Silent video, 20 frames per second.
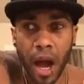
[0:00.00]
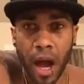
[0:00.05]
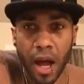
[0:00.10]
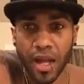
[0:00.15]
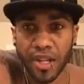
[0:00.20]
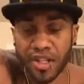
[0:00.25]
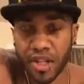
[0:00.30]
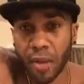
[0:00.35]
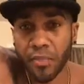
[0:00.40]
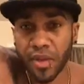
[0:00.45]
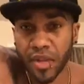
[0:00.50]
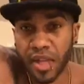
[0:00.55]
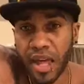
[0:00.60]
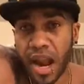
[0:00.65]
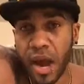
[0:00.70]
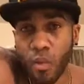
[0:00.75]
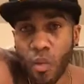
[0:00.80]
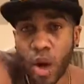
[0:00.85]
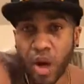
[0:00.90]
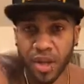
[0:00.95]
it's something that
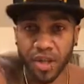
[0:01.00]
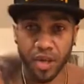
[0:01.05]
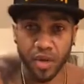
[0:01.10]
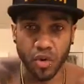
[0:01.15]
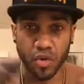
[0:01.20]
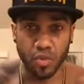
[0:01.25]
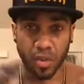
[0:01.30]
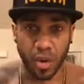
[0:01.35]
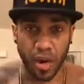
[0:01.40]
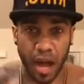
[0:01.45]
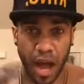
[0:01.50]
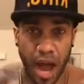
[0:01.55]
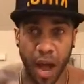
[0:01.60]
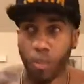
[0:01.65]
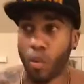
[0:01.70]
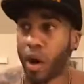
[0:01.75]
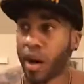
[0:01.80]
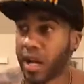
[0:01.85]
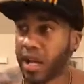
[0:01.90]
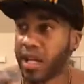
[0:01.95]
I want to do, but I
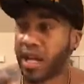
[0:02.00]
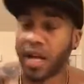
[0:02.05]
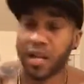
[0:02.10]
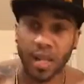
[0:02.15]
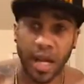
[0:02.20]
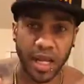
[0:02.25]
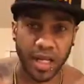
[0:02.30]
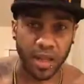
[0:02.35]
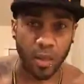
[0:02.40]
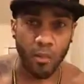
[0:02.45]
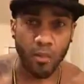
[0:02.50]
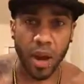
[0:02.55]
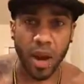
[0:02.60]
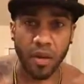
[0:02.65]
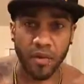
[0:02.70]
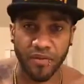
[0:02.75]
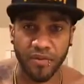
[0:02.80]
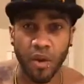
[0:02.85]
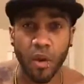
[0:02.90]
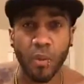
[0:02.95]
want to get like some
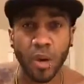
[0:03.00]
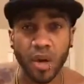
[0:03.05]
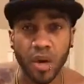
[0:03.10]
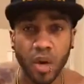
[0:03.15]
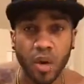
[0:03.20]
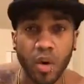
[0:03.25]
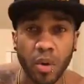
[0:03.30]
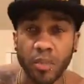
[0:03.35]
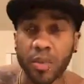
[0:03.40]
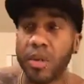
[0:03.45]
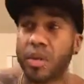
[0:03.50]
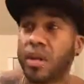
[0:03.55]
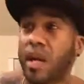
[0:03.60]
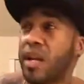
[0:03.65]
better filming equipment,